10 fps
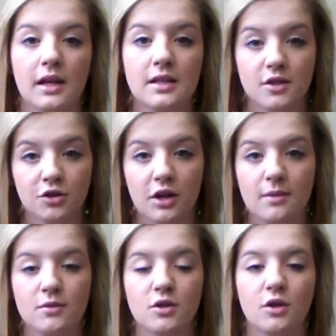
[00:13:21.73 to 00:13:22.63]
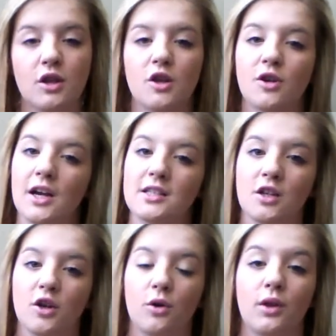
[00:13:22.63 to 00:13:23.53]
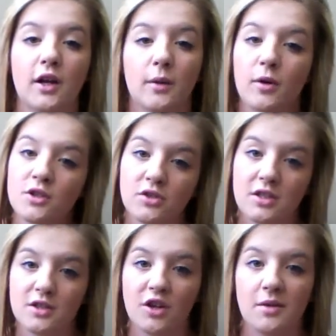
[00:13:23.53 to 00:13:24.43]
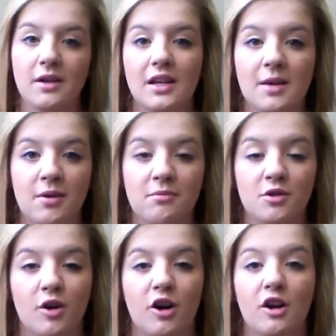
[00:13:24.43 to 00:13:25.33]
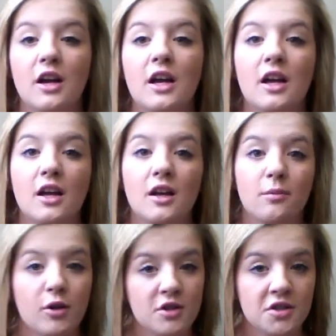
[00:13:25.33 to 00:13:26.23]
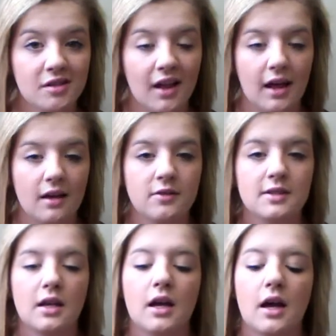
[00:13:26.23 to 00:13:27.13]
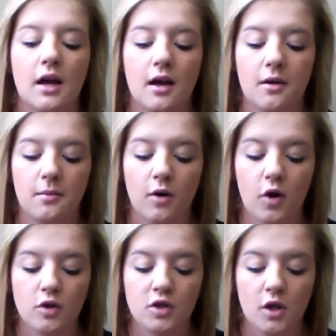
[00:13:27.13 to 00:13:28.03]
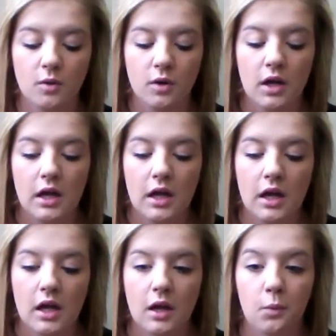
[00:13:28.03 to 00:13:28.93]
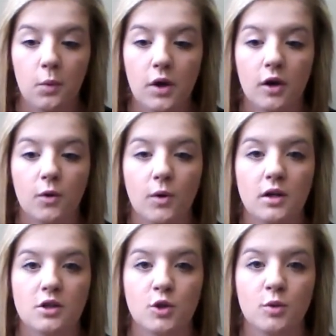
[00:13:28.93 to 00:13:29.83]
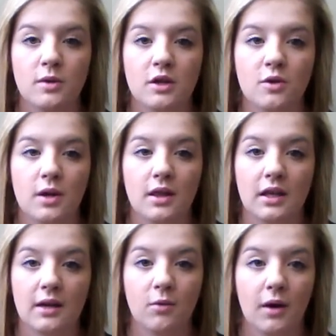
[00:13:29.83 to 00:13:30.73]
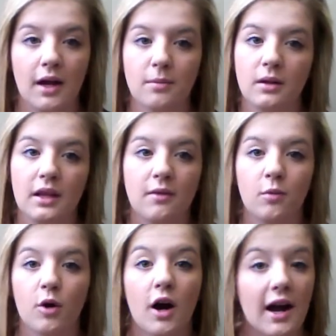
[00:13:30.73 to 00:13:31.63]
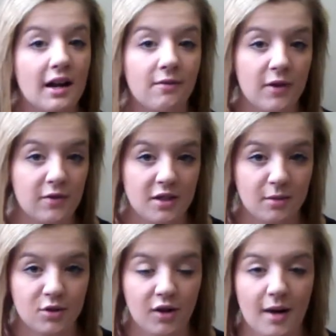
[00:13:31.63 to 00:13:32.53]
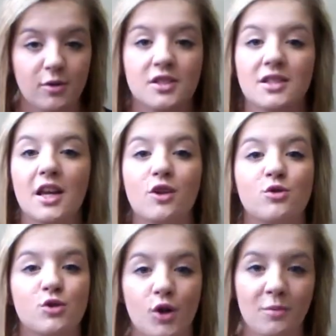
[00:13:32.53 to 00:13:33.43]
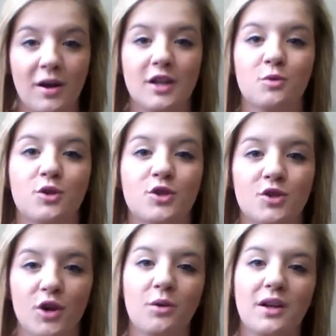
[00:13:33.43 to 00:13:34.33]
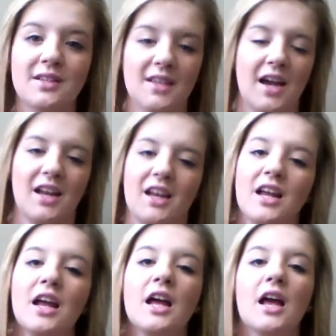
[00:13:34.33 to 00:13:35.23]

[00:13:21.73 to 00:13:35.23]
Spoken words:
Instagram, so that you guys can go like our personal Instagram and keep up to our personal lives. Also, we are going to be doing the giveaway, I believe. We're at 50 subscribers. Thank you so much. We're so excited.